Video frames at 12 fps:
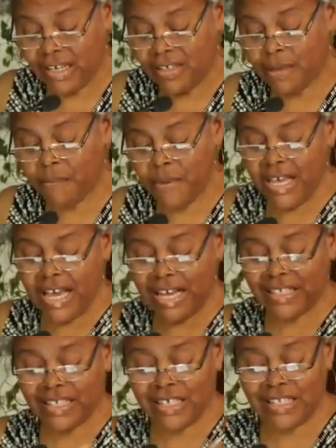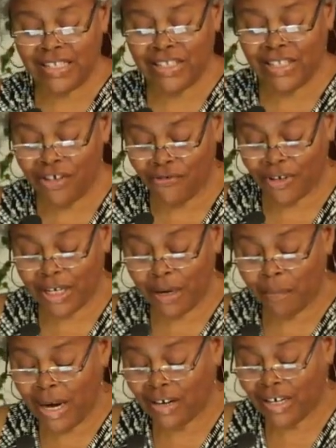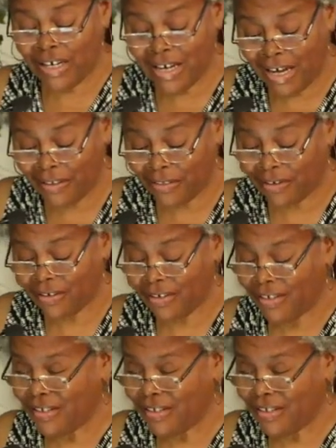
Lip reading: to be as considerate about another